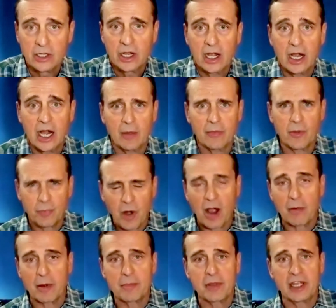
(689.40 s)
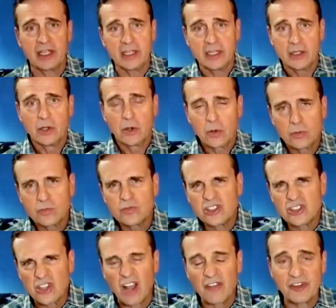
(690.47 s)
They'll probably be
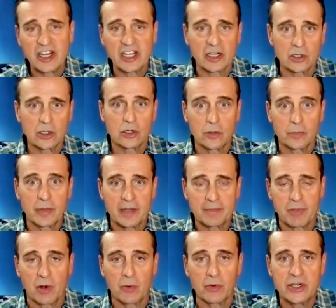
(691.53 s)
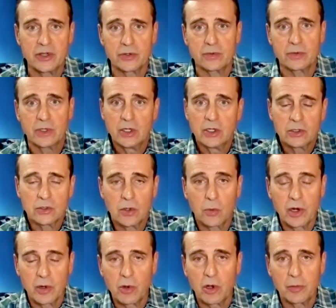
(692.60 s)
softening a little bit, but
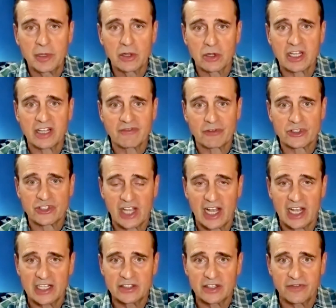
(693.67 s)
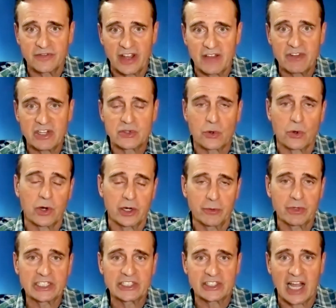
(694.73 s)
we will be looking for signs of inventory
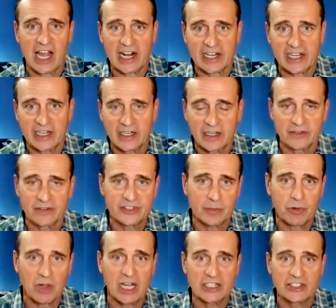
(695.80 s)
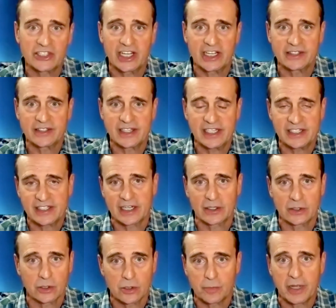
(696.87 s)
restocking, of supply chains easing a
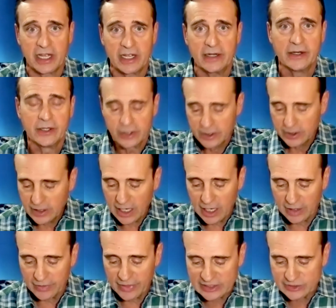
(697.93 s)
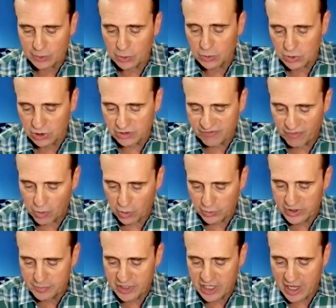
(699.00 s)
little bit. That's what we'll look for with
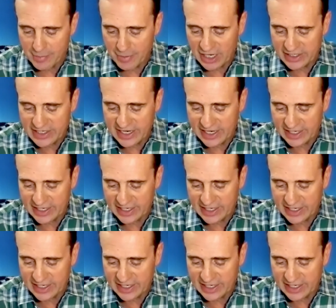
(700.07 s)
the PMI